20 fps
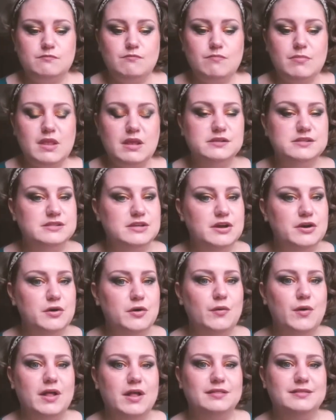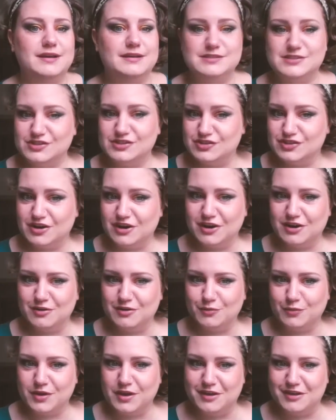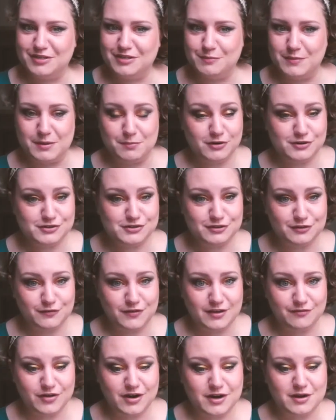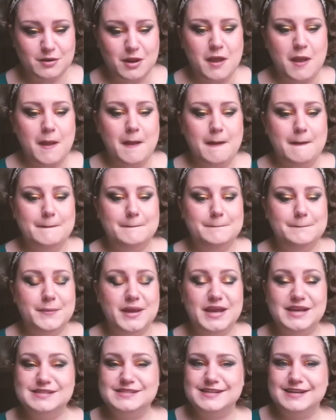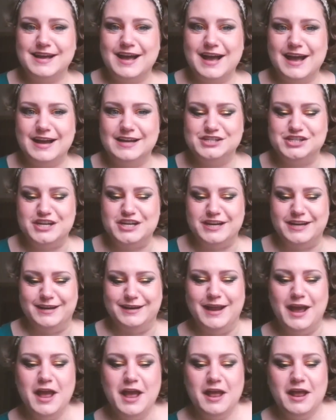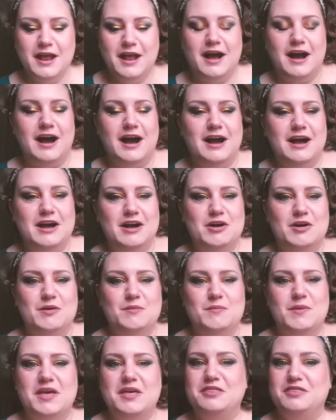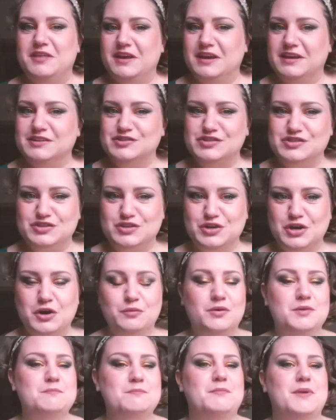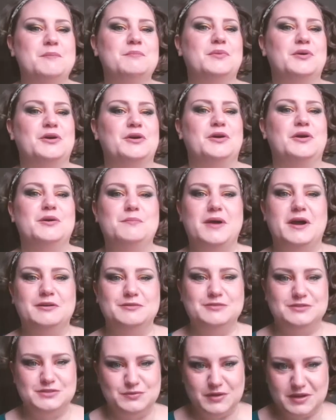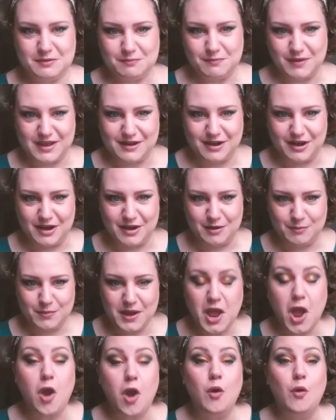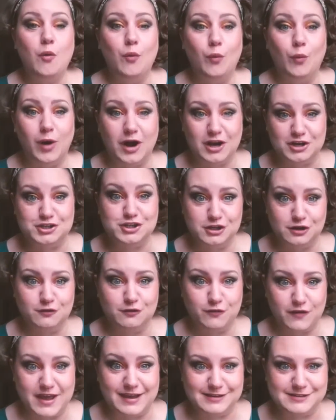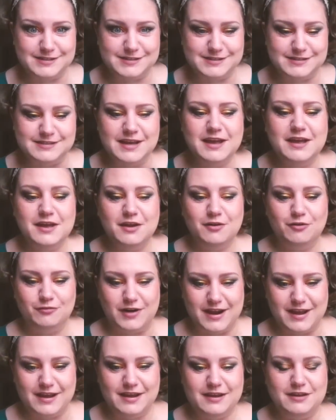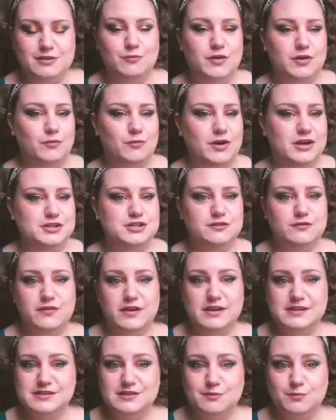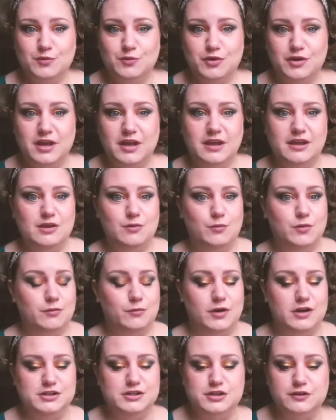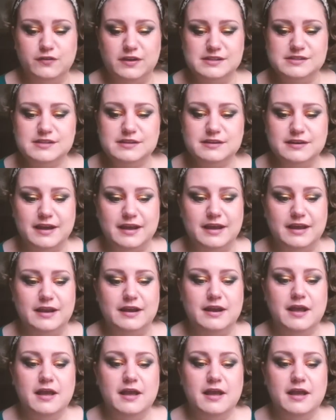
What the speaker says: So let's start with my personal favorite, basic hygiene. Things to remember about doing makeup. Wash your face, right? You want to wash your face in the morning. You want to wash your face at night.